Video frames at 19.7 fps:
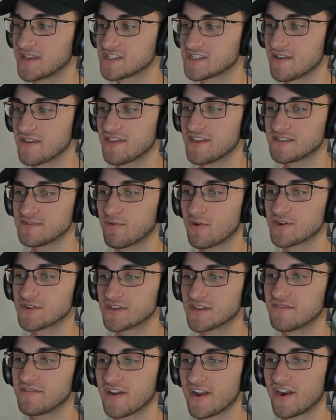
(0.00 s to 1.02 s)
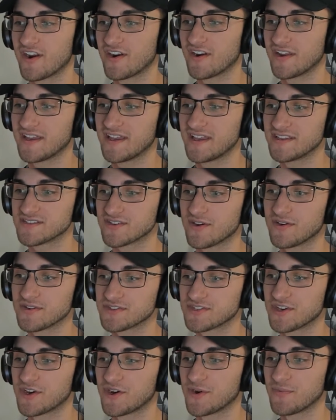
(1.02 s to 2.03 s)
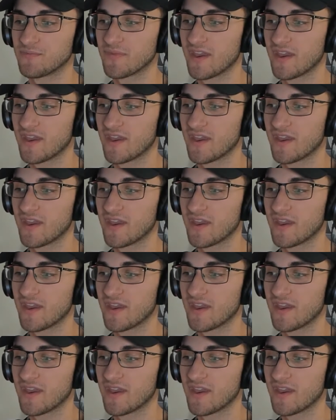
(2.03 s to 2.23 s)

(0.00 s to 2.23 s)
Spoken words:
This margin of error is also